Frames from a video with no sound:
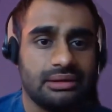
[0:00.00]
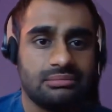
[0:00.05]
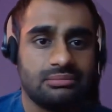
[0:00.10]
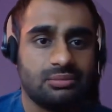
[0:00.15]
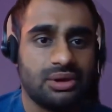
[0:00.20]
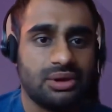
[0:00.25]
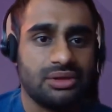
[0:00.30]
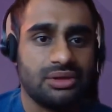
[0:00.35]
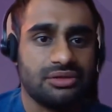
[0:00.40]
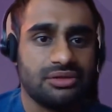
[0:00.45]

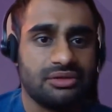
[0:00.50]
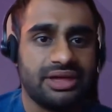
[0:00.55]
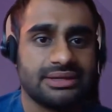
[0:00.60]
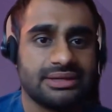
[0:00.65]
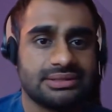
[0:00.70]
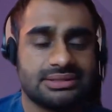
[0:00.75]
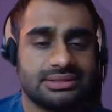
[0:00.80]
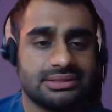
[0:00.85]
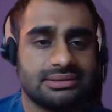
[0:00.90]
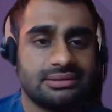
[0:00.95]
that's
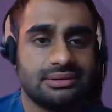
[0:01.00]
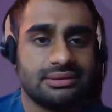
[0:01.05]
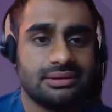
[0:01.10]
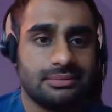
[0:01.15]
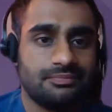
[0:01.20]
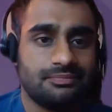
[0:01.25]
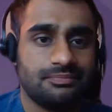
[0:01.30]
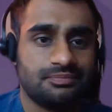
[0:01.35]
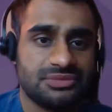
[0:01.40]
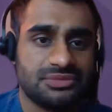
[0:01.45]
mm-hmm. a
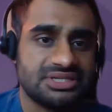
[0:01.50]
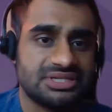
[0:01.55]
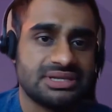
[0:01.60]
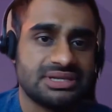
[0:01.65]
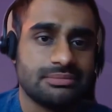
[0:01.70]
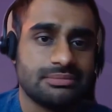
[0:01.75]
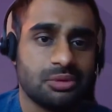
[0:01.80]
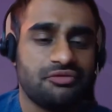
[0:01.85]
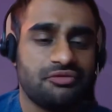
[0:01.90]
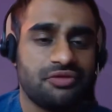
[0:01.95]
simple
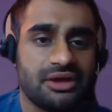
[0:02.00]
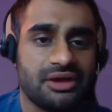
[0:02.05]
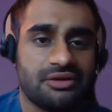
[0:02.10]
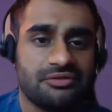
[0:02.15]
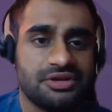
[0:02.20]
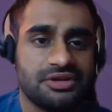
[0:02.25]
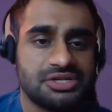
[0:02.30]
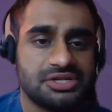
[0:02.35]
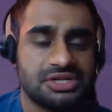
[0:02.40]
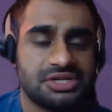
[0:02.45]
phishing
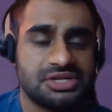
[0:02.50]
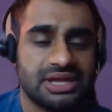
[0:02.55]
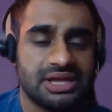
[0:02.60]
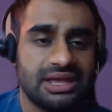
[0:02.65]
email